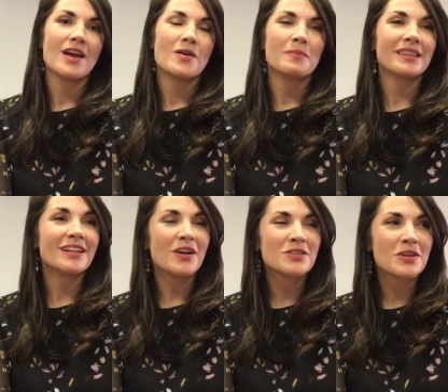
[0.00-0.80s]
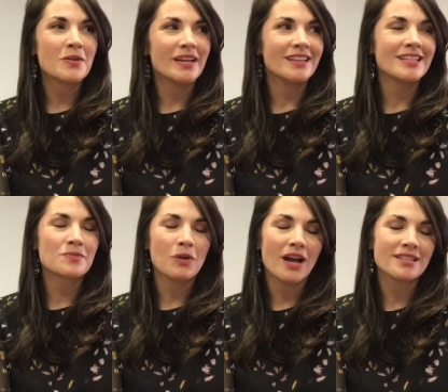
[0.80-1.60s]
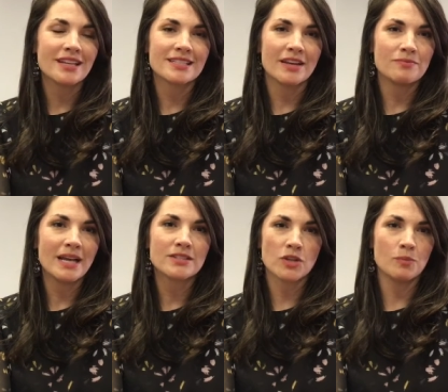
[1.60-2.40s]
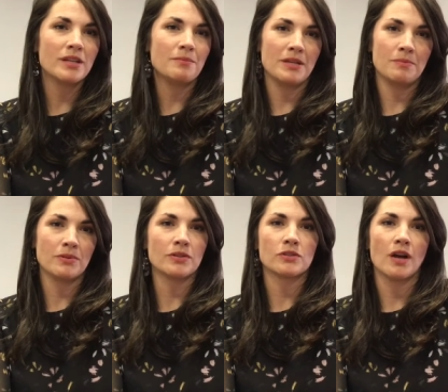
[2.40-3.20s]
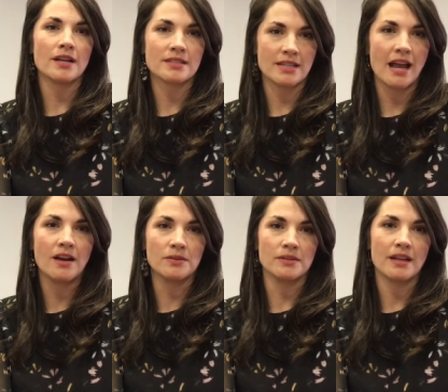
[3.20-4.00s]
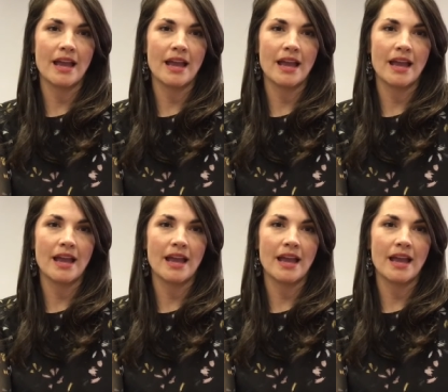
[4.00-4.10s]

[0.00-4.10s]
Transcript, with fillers: But then also in this process, I've met so many people across town,